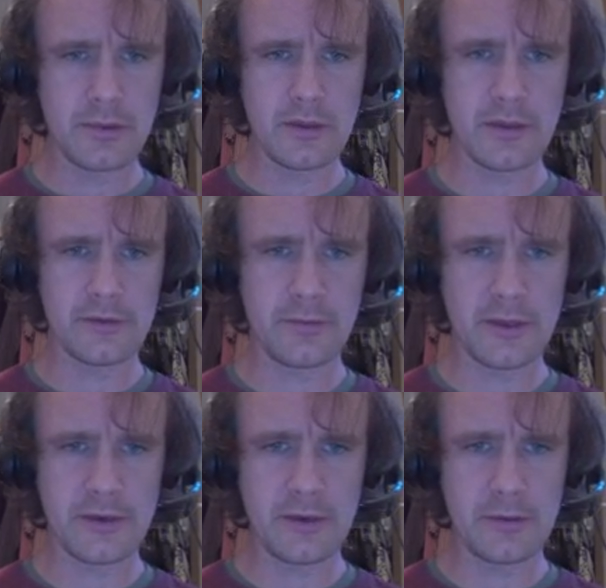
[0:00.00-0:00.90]
Has to play
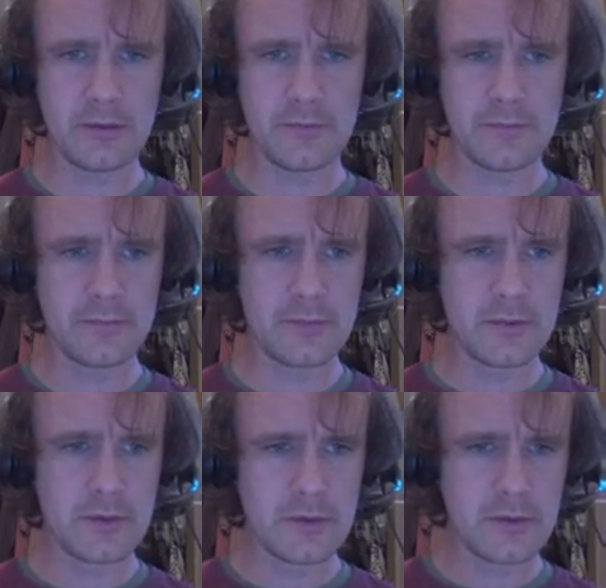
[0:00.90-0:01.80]
a double,
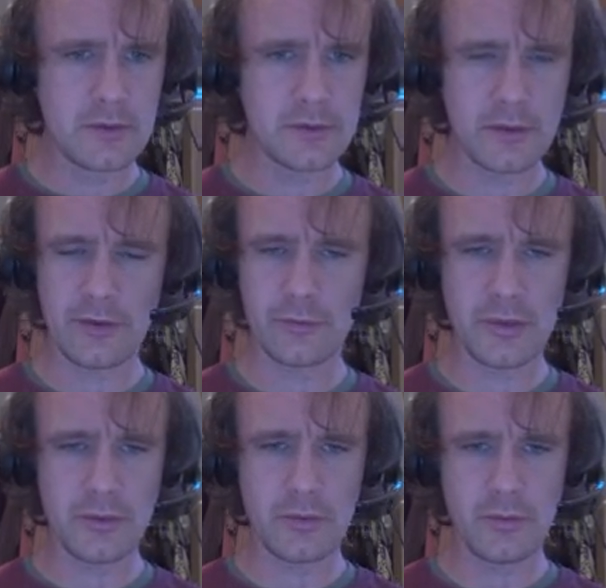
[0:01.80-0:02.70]
so they have to play
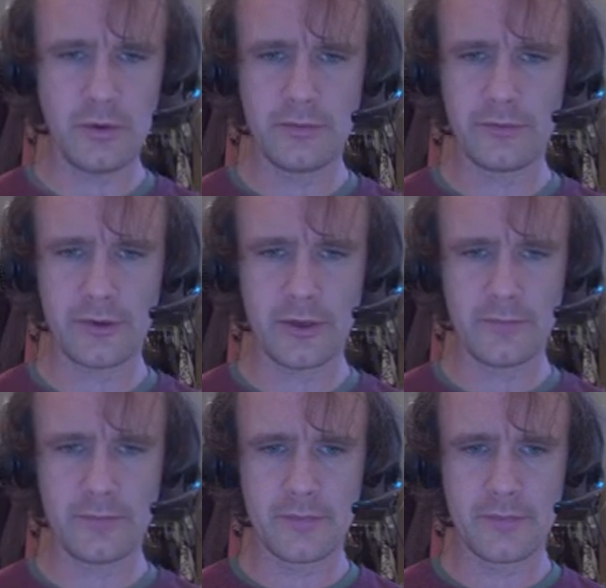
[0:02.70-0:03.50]
1-1, fine.